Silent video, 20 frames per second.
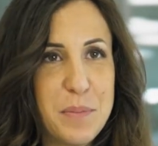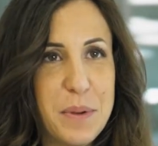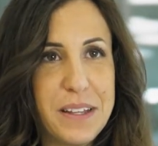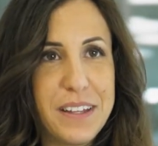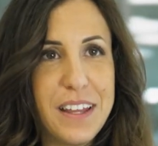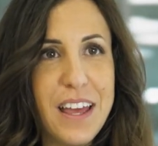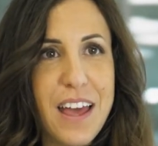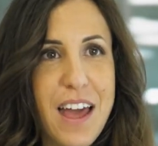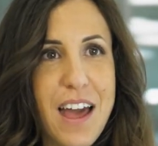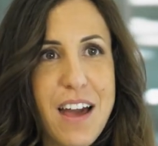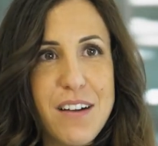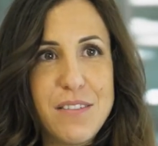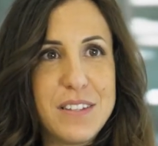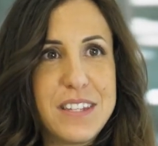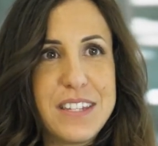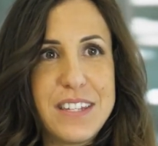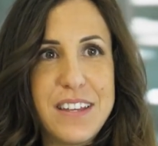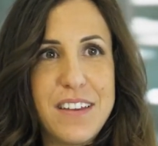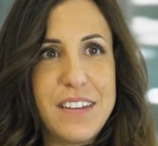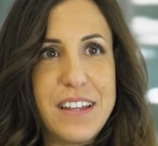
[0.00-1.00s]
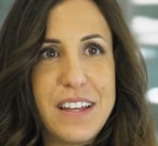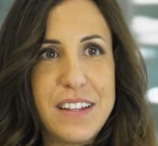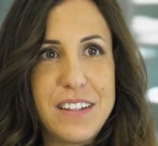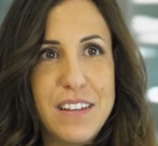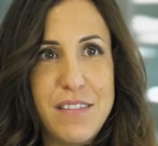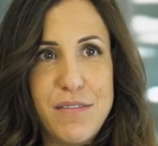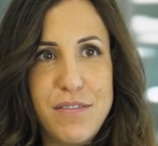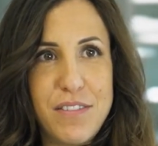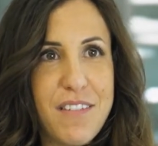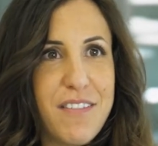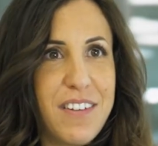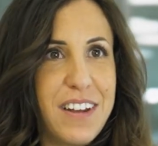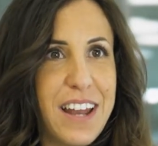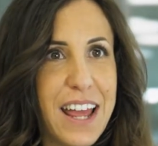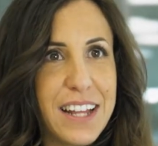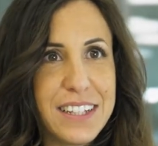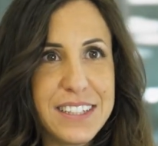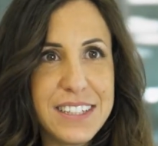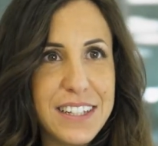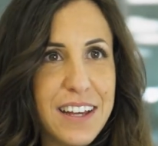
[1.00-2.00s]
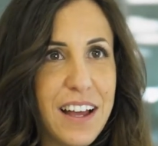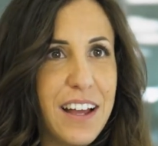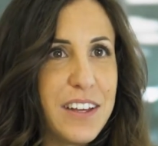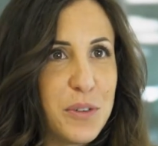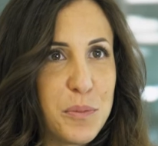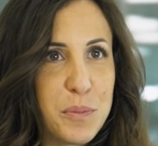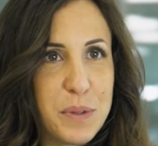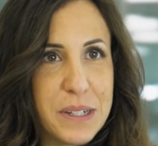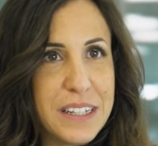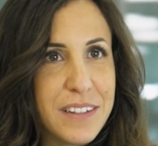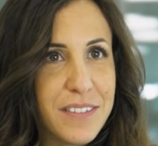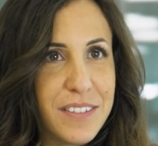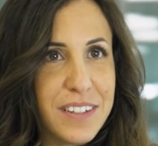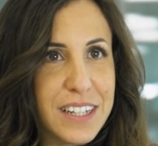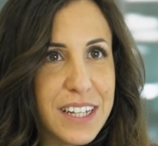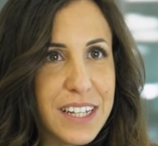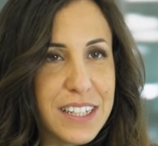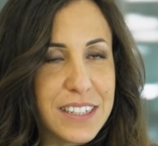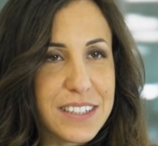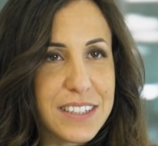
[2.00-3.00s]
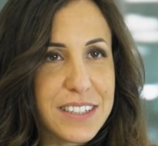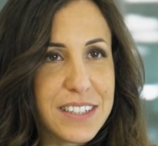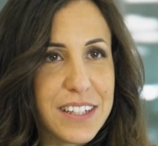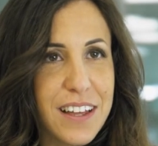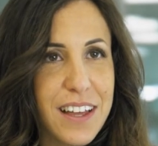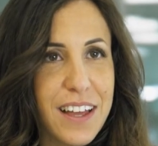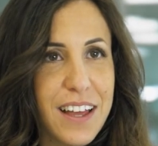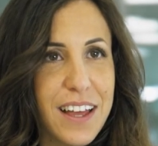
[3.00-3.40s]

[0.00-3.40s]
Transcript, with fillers: but I would say that if you have an idea, you believe in it,